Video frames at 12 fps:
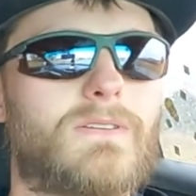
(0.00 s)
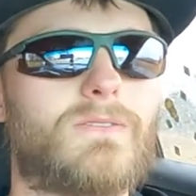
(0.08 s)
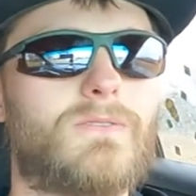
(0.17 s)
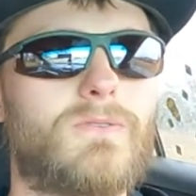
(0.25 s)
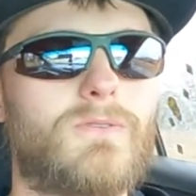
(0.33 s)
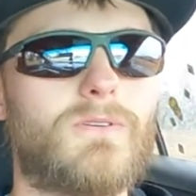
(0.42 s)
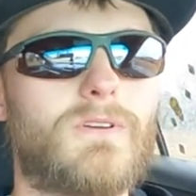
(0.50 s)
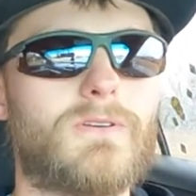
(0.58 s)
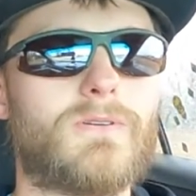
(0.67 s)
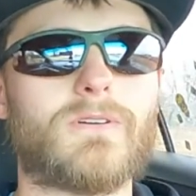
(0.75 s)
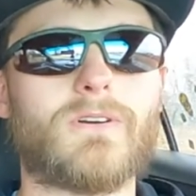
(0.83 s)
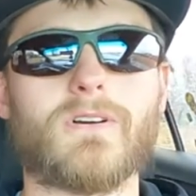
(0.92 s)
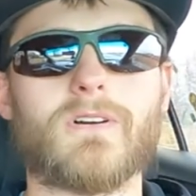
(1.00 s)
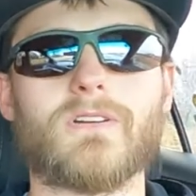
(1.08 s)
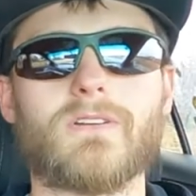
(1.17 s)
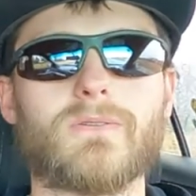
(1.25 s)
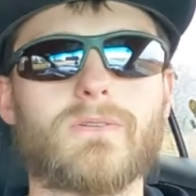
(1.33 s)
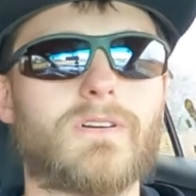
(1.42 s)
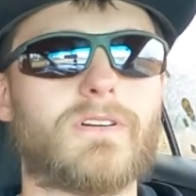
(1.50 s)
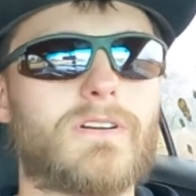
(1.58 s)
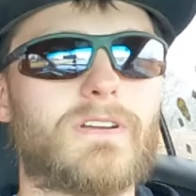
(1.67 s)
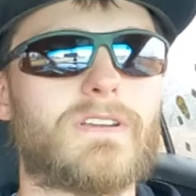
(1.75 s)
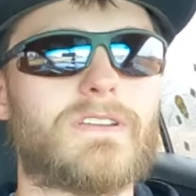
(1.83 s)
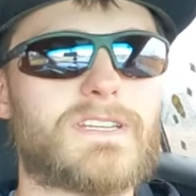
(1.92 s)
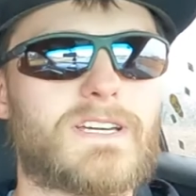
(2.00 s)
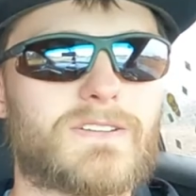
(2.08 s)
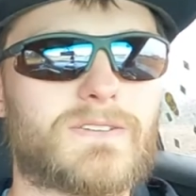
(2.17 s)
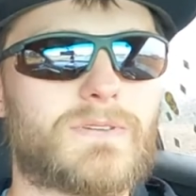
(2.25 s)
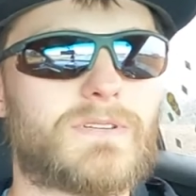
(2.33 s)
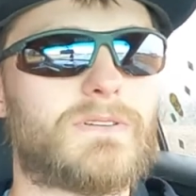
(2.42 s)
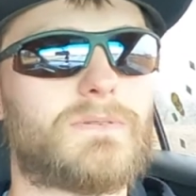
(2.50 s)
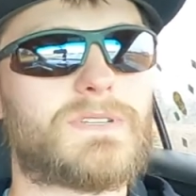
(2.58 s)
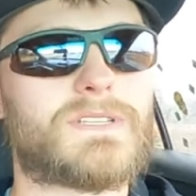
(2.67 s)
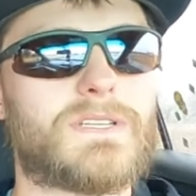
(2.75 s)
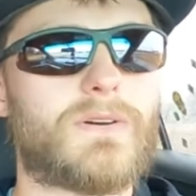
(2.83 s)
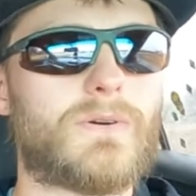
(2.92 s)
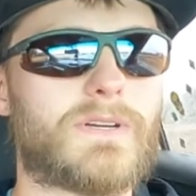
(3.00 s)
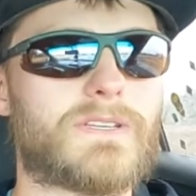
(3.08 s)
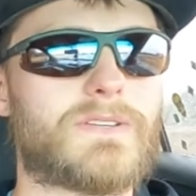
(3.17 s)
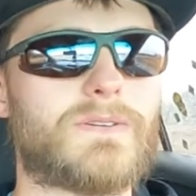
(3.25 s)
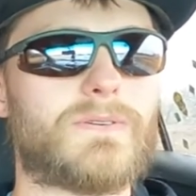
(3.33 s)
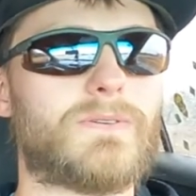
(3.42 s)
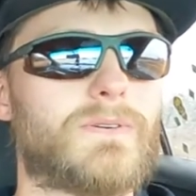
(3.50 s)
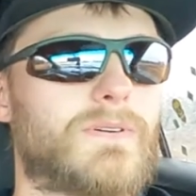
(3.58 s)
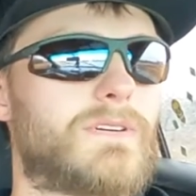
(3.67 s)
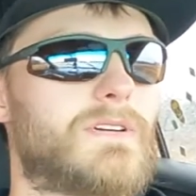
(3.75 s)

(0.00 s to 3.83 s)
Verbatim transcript: Ooh, little car, little car. It is actually, it was snowing too.